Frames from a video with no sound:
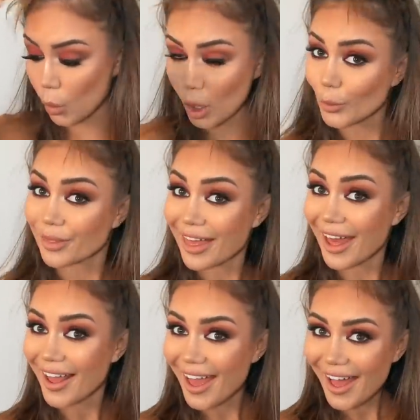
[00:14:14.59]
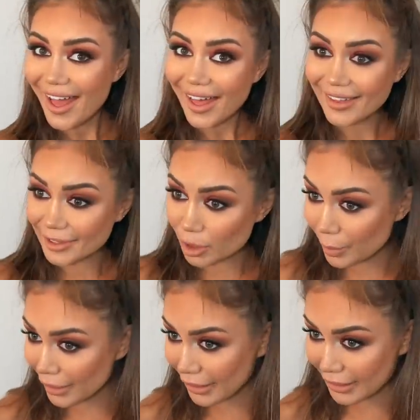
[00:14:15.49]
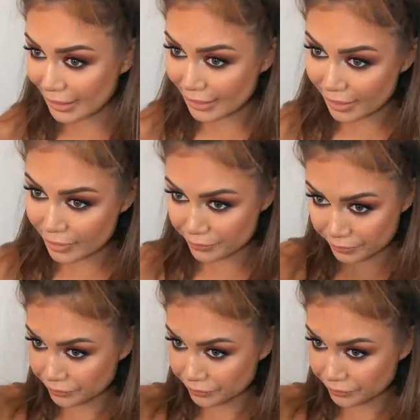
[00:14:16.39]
work with that a little bit later.